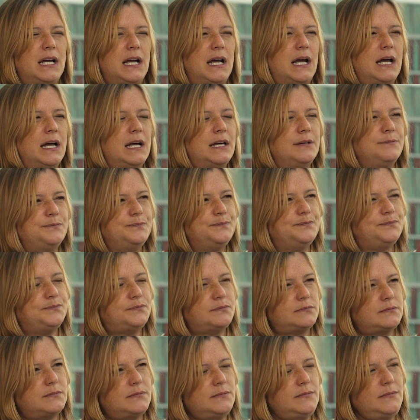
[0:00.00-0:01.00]

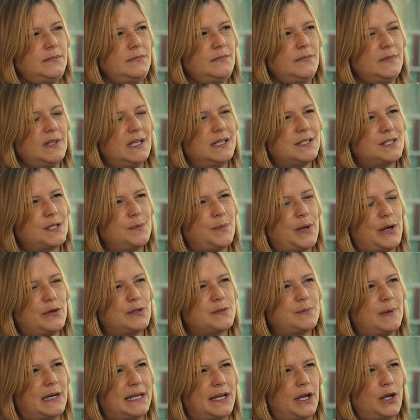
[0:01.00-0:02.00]
I
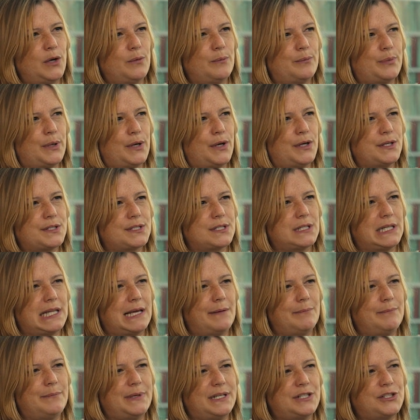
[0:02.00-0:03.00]
suppose my own personal
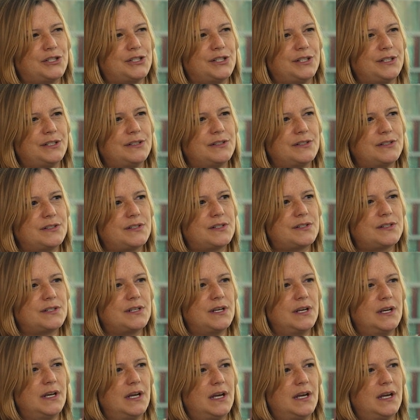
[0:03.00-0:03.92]
ambitions,